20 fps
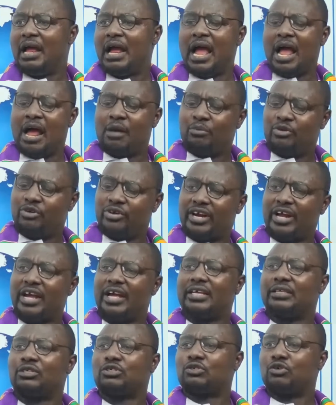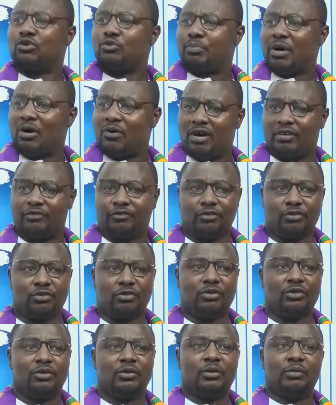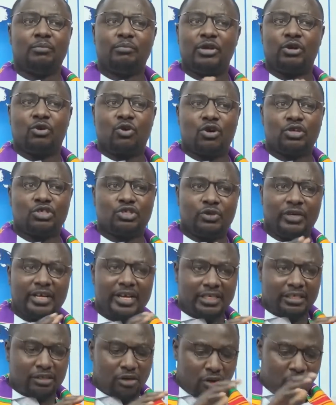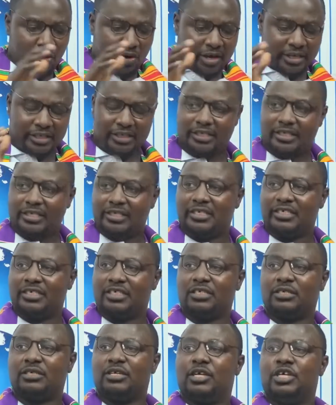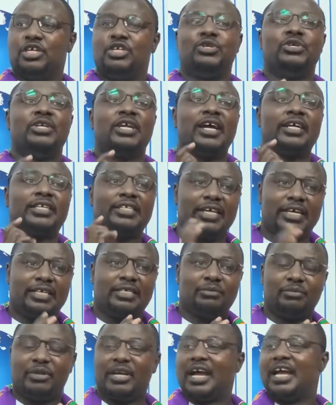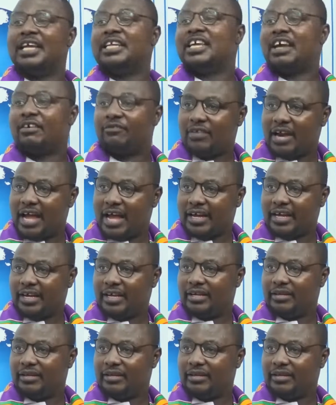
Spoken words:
America is so powerful because you get all its citizens united behind their flag.